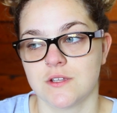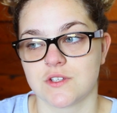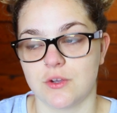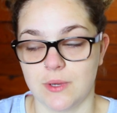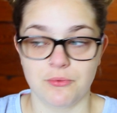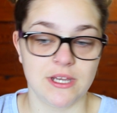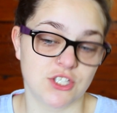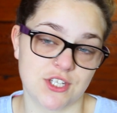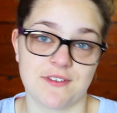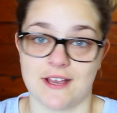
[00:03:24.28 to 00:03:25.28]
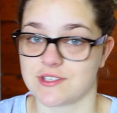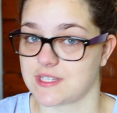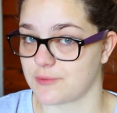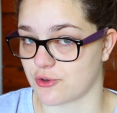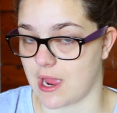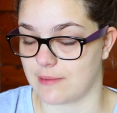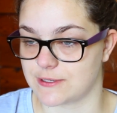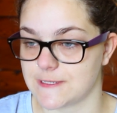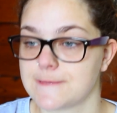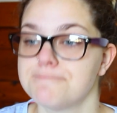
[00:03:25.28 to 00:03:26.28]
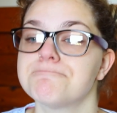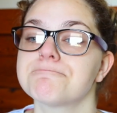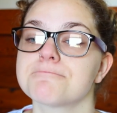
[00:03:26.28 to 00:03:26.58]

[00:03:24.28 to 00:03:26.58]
So we reached 1,000 subscribers.